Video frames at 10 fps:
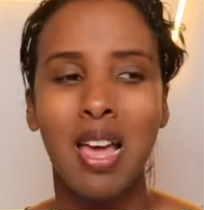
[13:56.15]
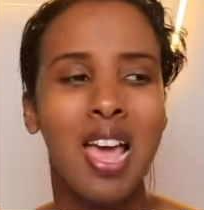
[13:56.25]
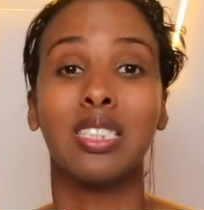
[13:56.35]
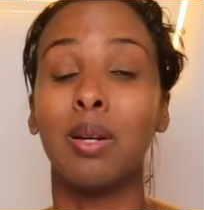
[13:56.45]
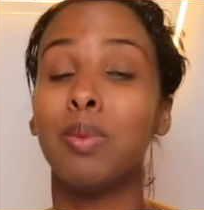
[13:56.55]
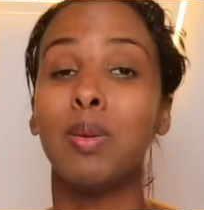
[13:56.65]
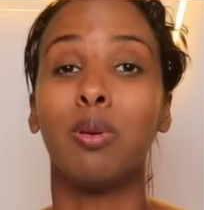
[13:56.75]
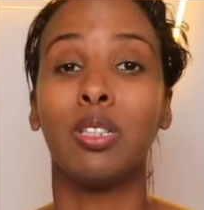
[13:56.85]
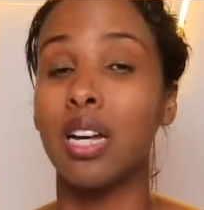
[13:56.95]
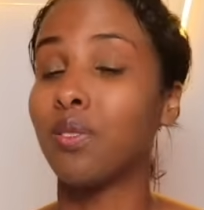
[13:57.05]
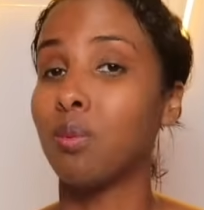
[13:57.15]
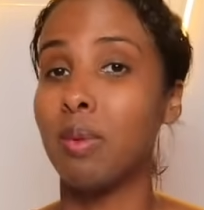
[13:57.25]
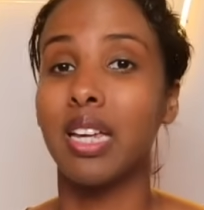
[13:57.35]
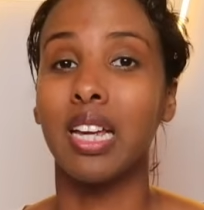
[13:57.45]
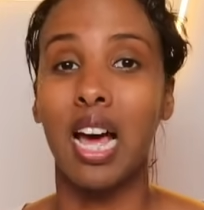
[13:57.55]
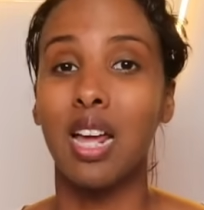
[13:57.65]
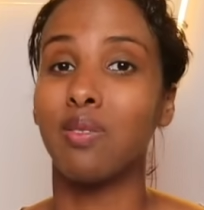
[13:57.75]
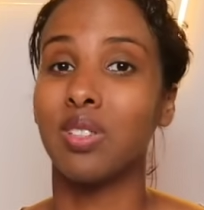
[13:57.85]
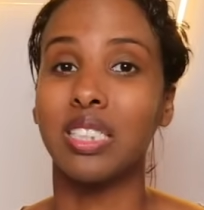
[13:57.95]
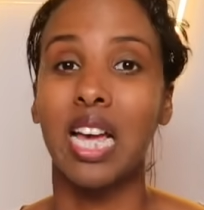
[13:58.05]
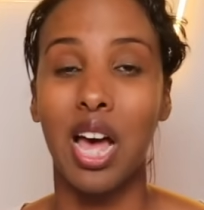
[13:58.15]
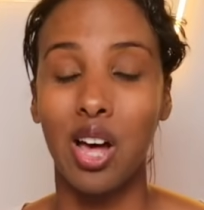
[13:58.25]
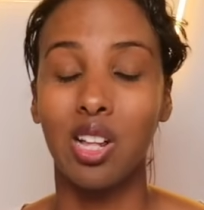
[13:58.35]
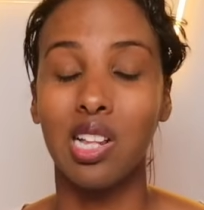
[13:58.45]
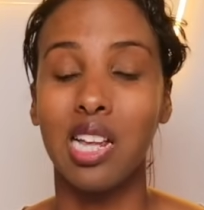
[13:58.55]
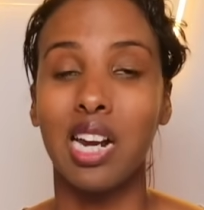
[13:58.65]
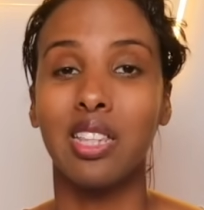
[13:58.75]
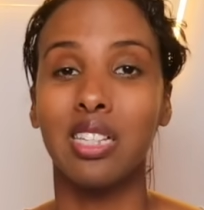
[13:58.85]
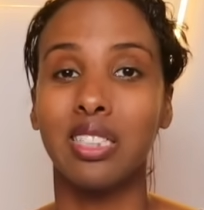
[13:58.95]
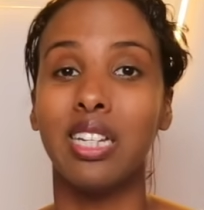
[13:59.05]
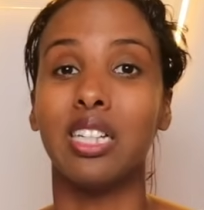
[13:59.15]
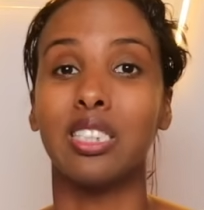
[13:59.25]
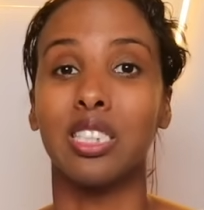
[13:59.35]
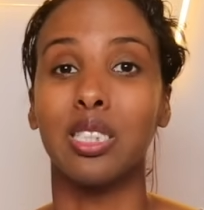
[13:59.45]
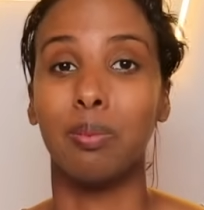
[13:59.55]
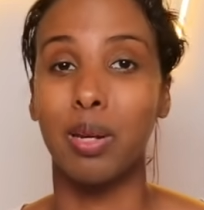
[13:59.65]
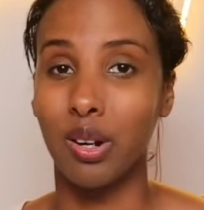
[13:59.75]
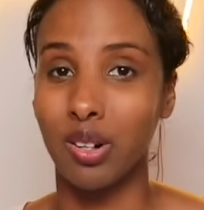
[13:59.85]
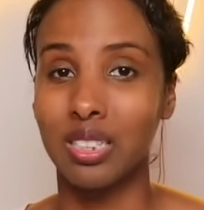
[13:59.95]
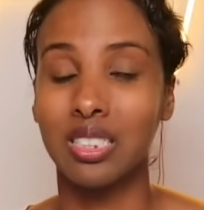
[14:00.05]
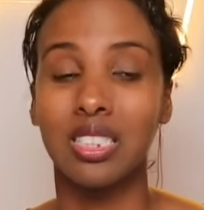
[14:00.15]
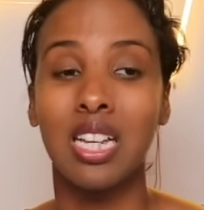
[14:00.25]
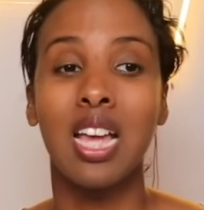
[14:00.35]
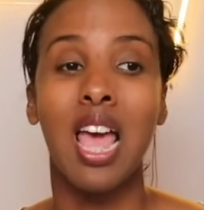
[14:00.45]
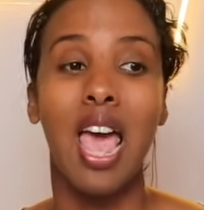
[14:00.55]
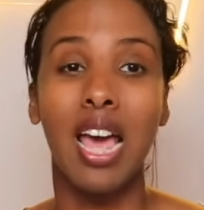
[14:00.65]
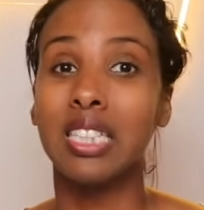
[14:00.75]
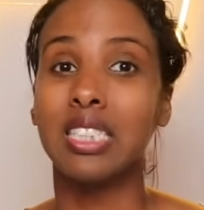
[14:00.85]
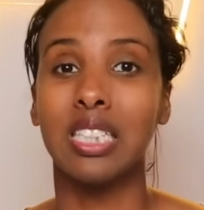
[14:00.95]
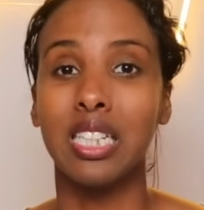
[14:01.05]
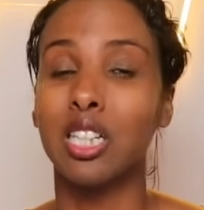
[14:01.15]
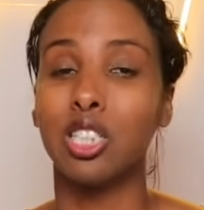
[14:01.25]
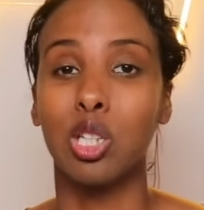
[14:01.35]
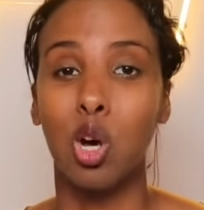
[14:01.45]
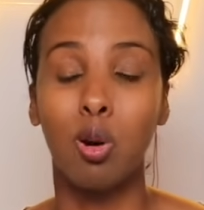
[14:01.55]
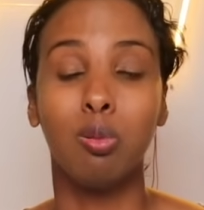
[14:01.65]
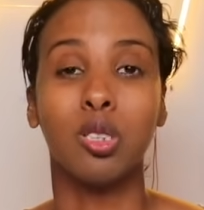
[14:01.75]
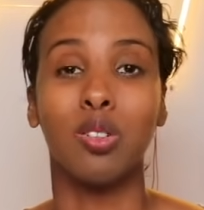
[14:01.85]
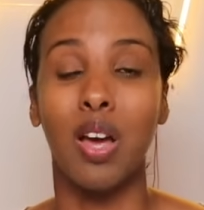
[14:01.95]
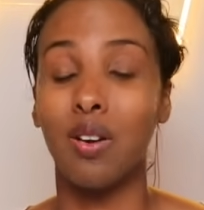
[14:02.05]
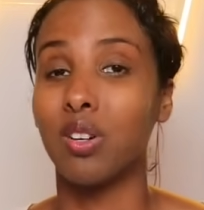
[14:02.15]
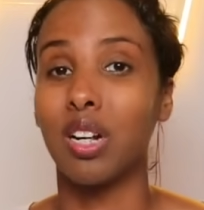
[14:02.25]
Some people never make it out of this hell, and I think Tina's disappearance ends Lila's hopes of ever